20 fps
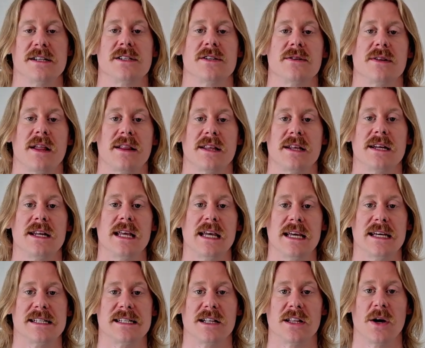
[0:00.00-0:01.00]
so that the
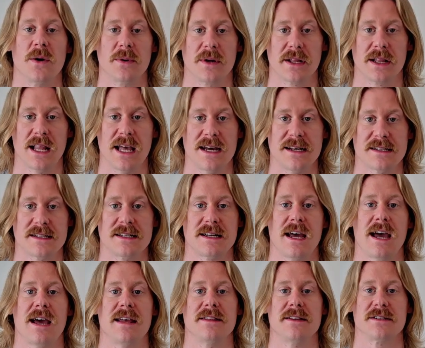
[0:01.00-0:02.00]
knee is loaded less
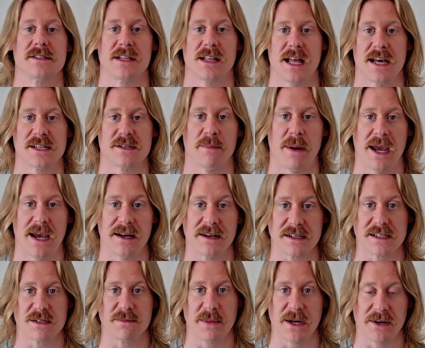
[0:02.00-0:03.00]
and there's less pain
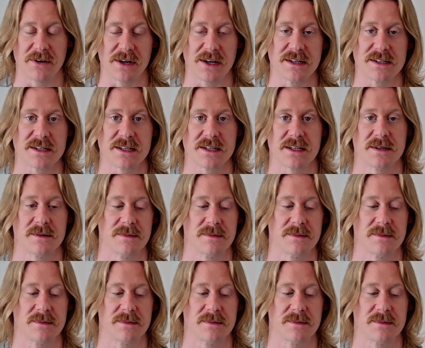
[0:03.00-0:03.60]
experienced.